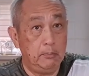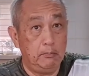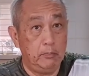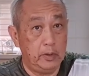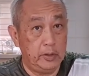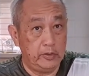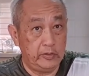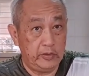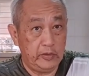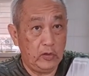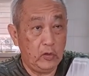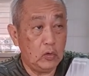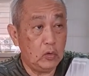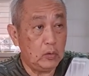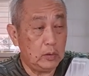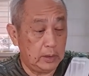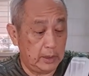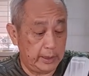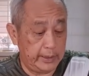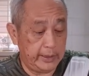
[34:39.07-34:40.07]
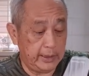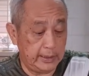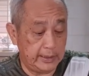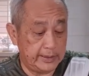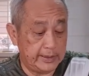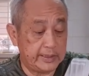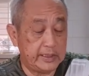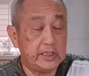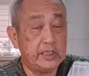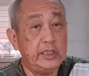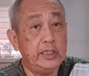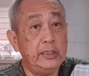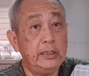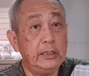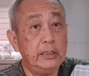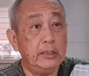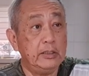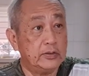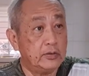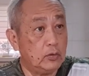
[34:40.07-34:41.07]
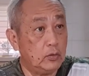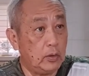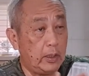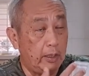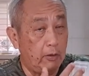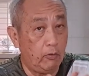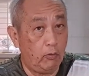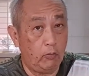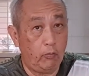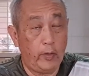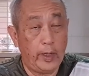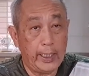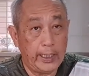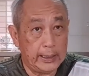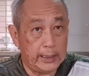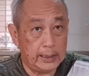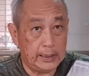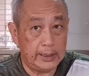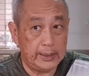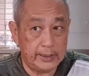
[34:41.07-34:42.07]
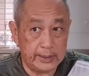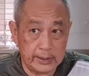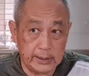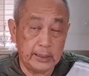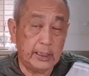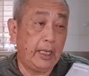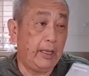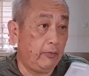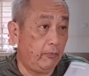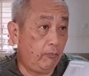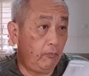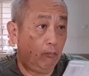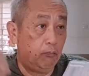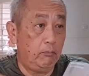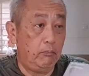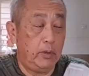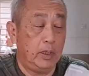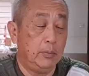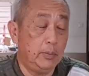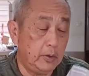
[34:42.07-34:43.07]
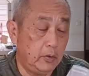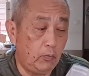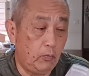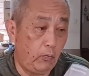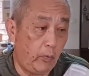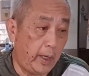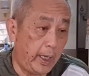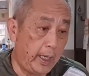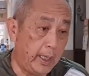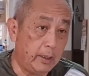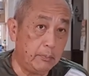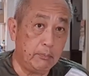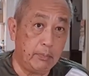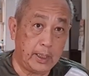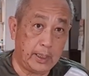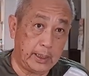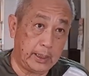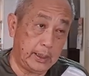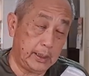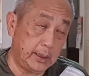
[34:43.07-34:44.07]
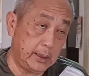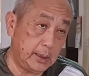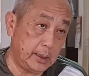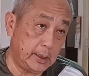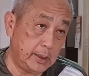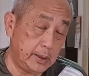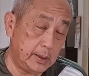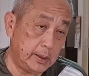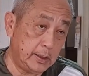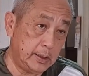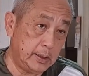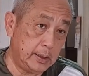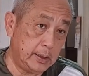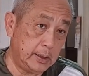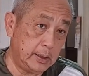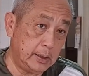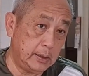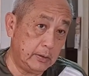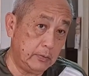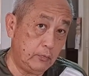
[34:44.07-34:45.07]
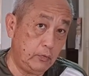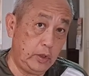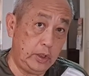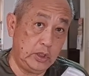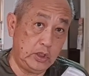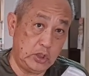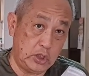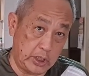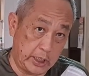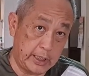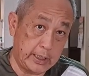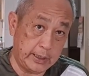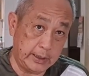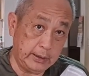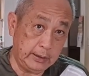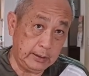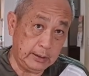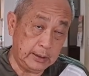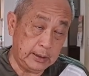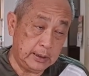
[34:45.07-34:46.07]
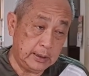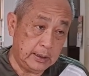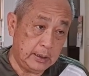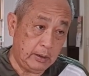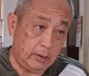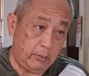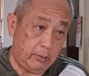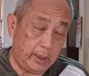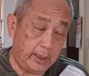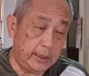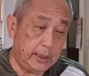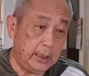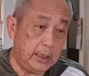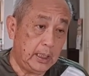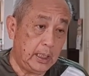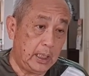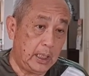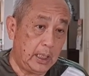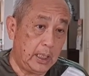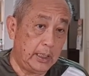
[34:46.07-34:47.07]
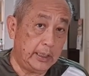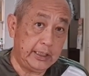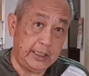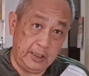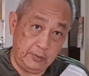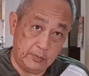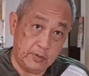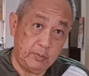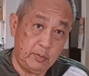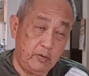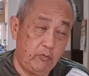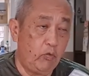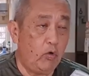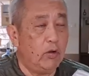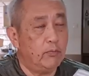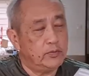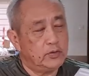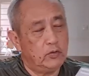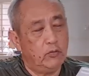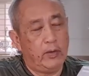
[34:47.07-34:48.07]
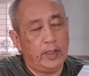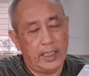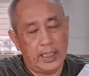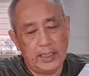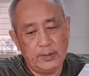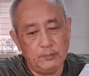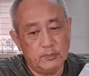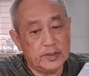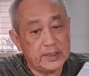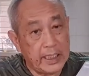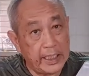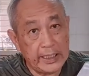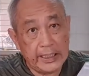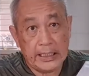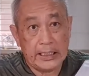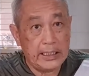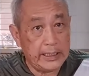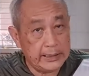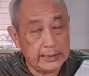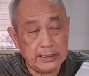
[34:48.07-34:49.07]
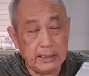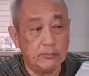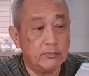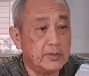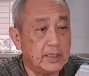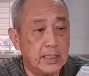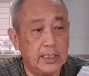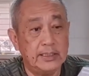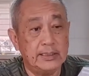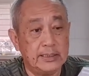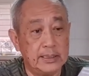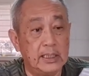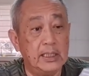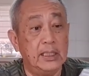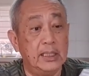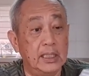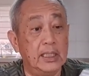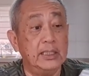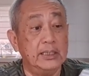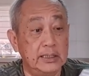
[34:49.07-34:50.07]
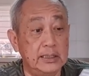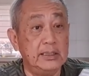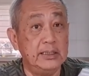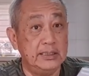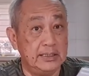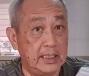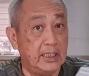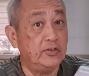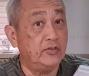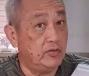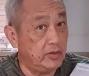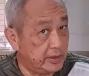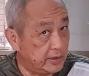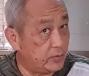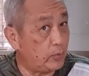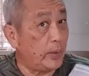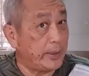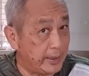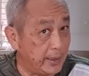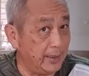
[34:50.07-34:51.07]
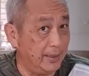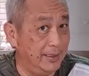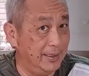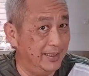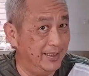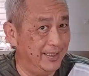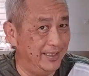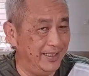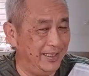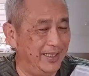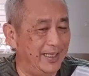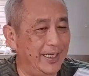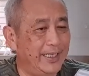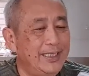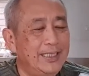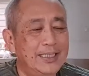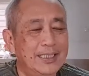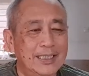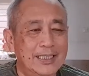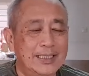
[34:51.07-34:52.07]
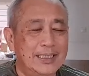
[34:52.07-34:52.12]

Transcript: merino layer is thin, so I will wear the layer and maybe wear my rain jacket. Right, it keeps me warm. So when I'm cycling, sometimes it is actually sweating. Right.